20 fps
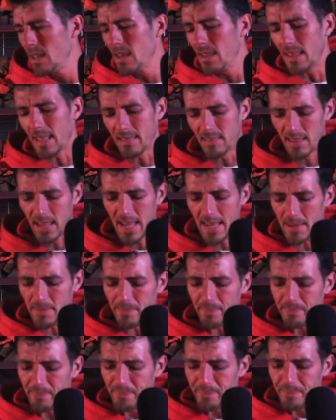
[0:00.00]
That's it.
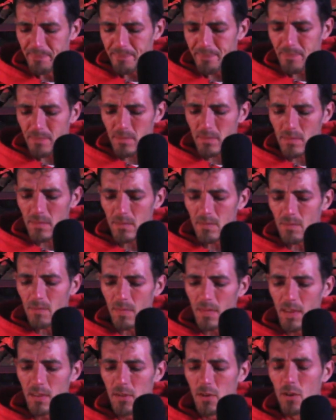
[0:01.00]

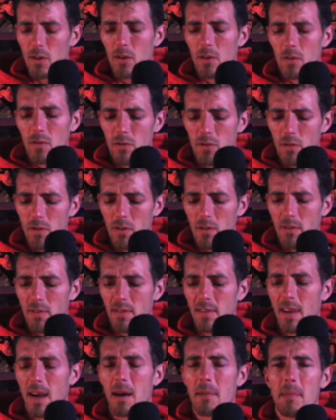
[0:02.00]
So there's
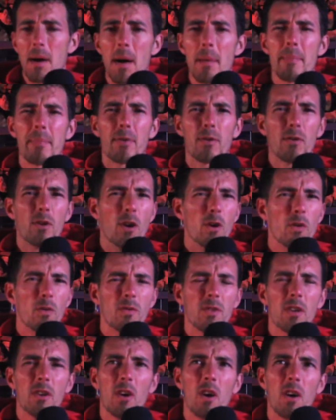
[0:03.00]
some
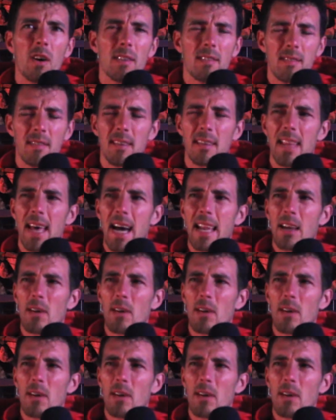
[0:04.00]
pros and cons to that.